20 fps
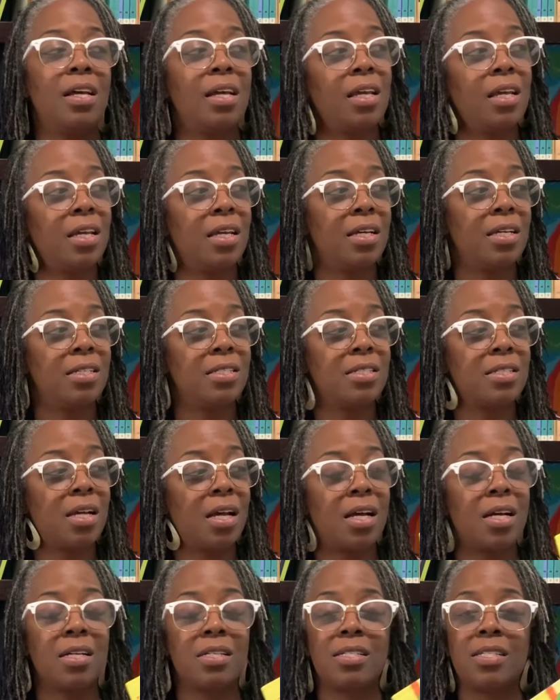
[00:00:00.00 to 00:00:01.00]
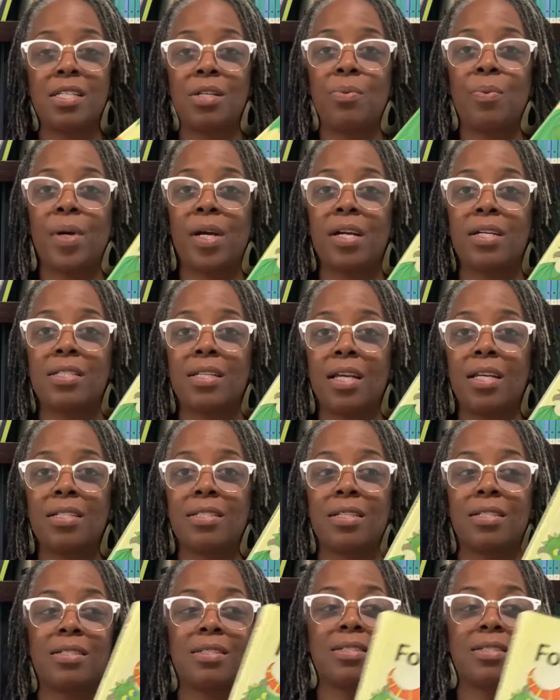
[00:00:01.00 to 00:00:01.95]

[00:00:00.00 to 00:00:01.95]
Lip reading: and see where it takes us.